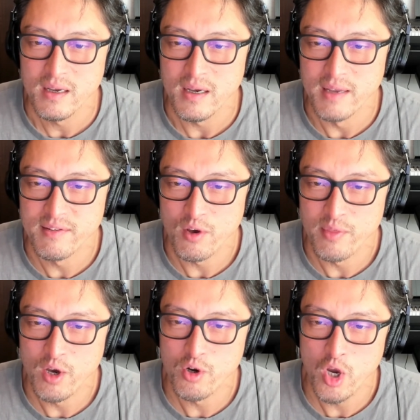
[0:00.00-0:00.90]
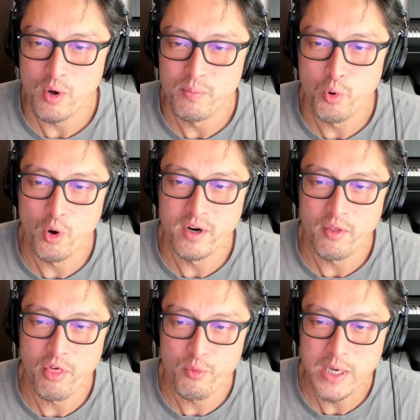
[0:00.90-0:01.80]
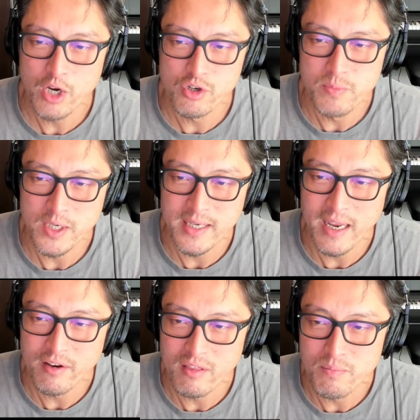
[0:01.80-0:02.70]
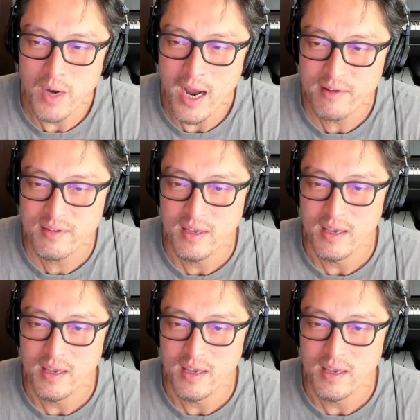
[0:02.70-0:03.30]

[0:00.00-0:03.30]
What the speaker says: And so they'll go and pour another 300 million into the box,